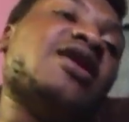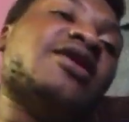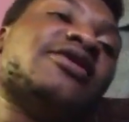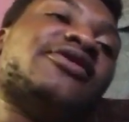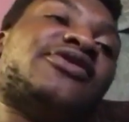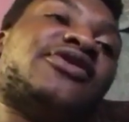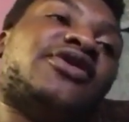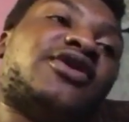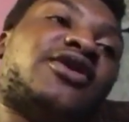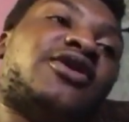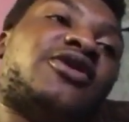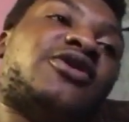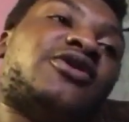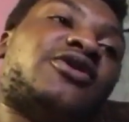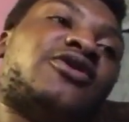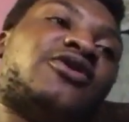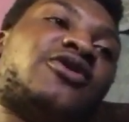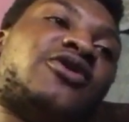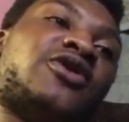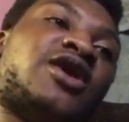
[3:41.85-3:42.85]

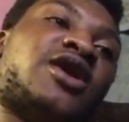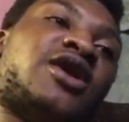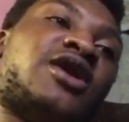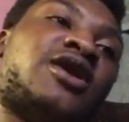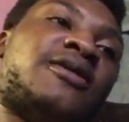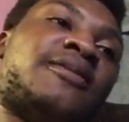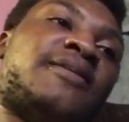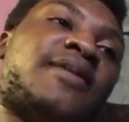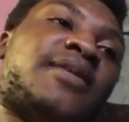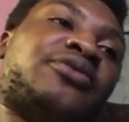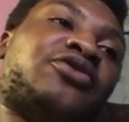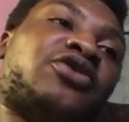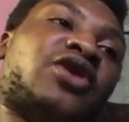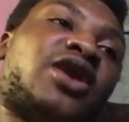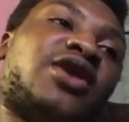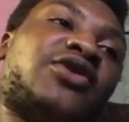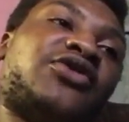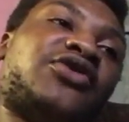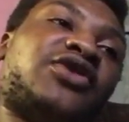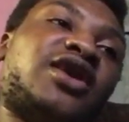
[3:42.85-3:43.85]
So I'm
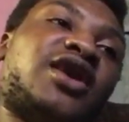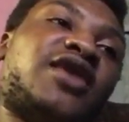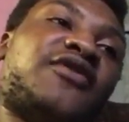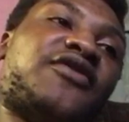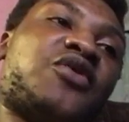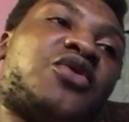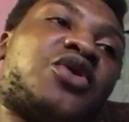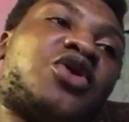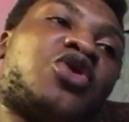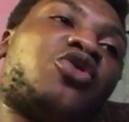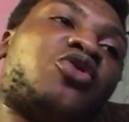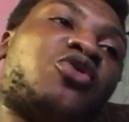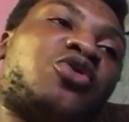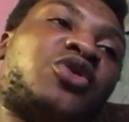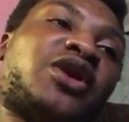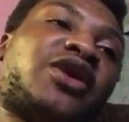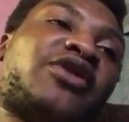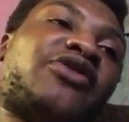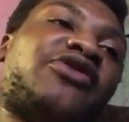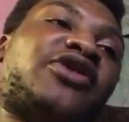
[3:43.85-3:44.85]
trying to see if I want to go
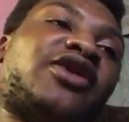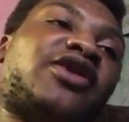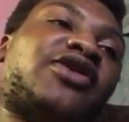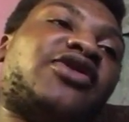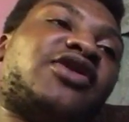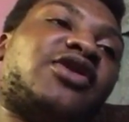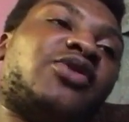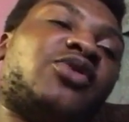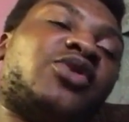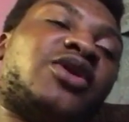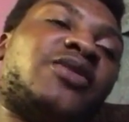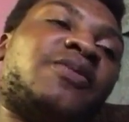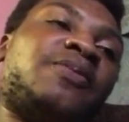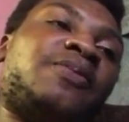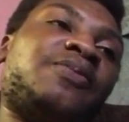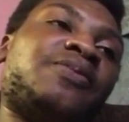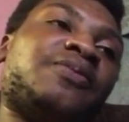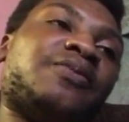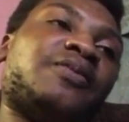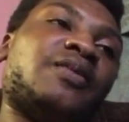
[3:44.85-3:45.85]
with the 61
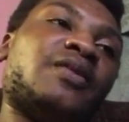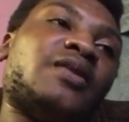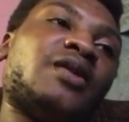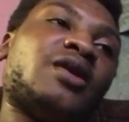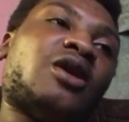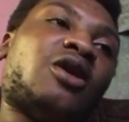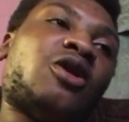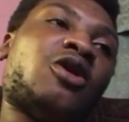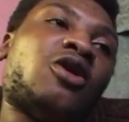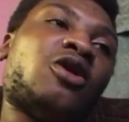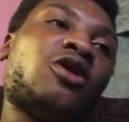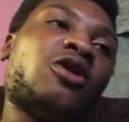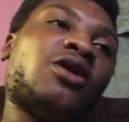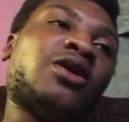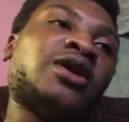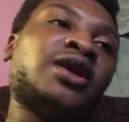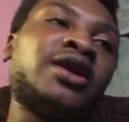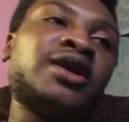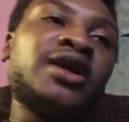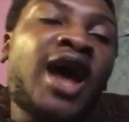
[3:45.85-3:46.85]
or
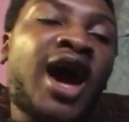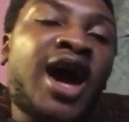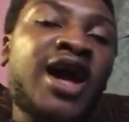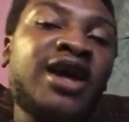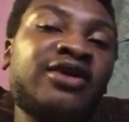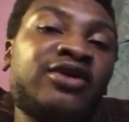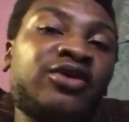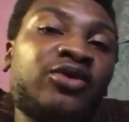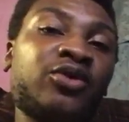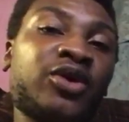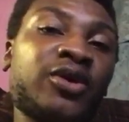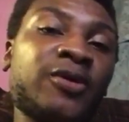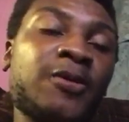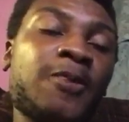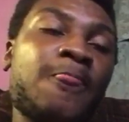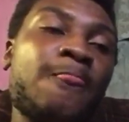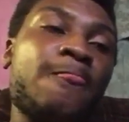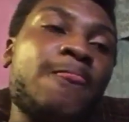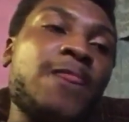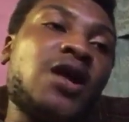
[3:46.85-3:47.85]
the 91.
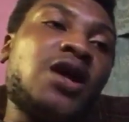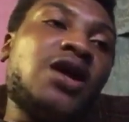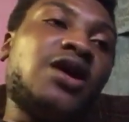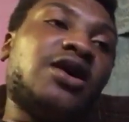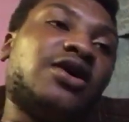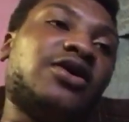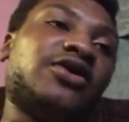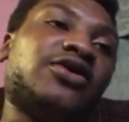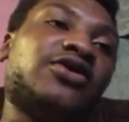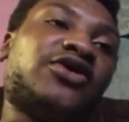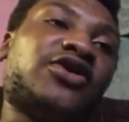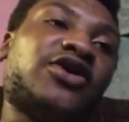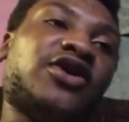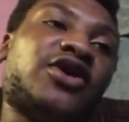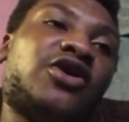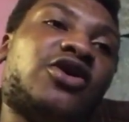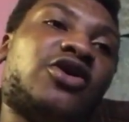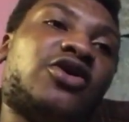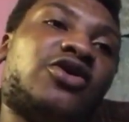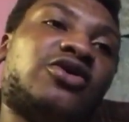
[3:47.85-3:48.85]

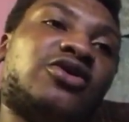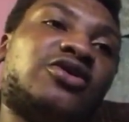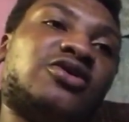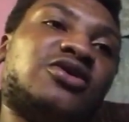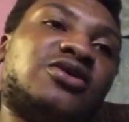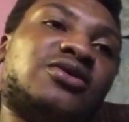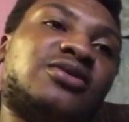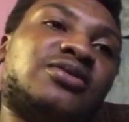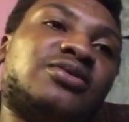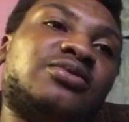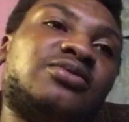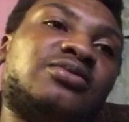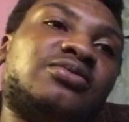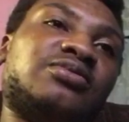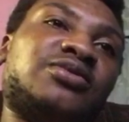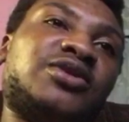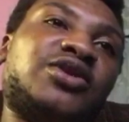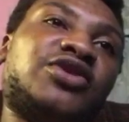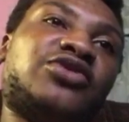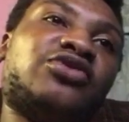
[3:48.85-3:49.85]
So
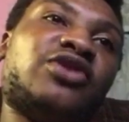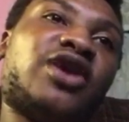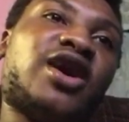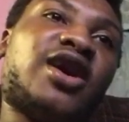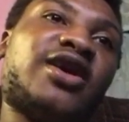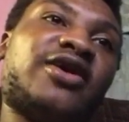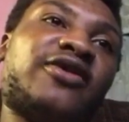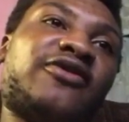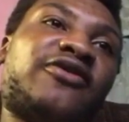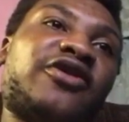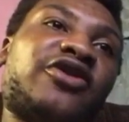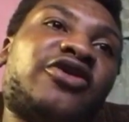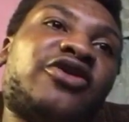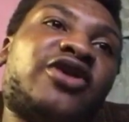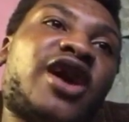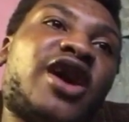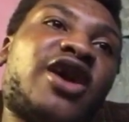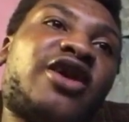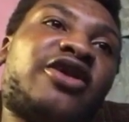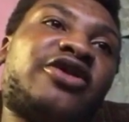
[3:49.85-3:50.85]
I'm just trying to figure
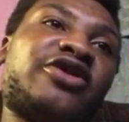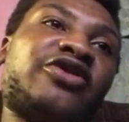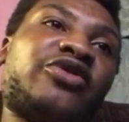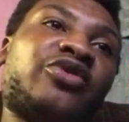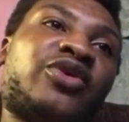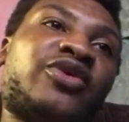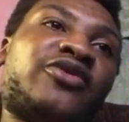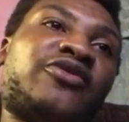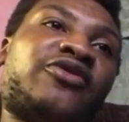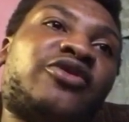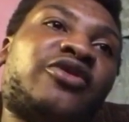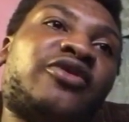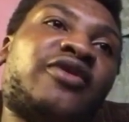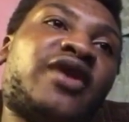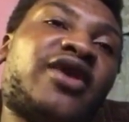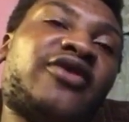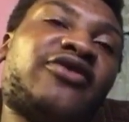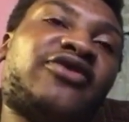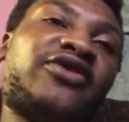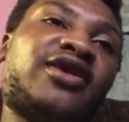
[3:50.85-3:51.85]
out, because the one for
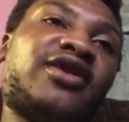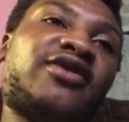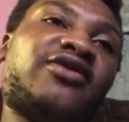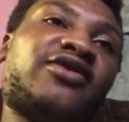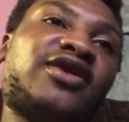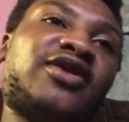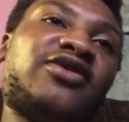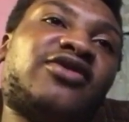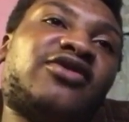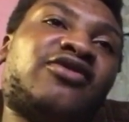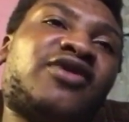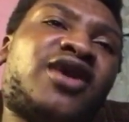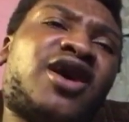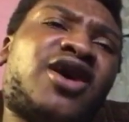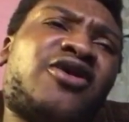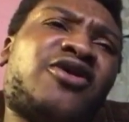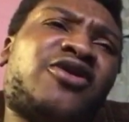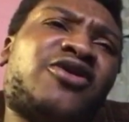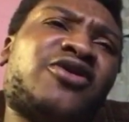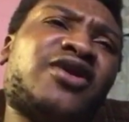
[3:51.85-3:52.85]
around 60 is
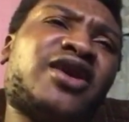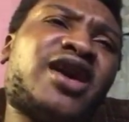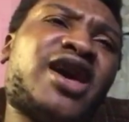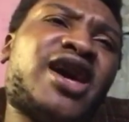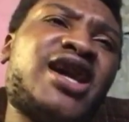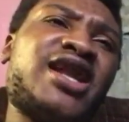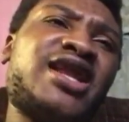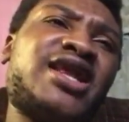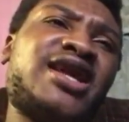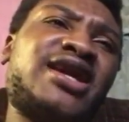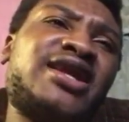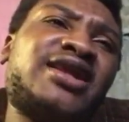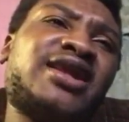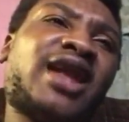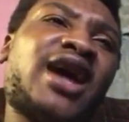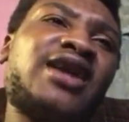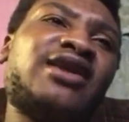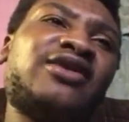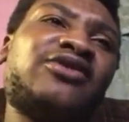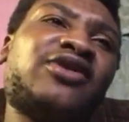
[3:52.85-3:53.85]
around 80,
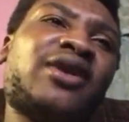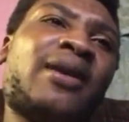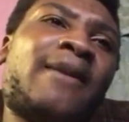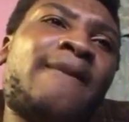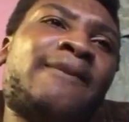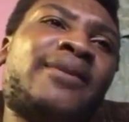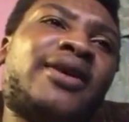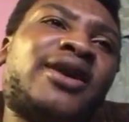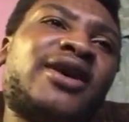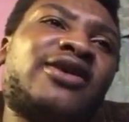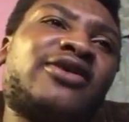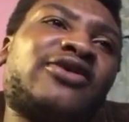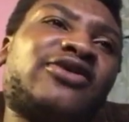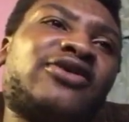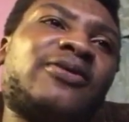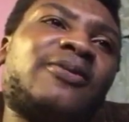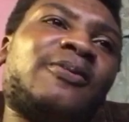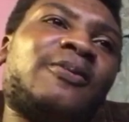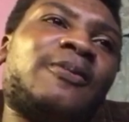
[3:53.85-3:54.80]
90 something bucks.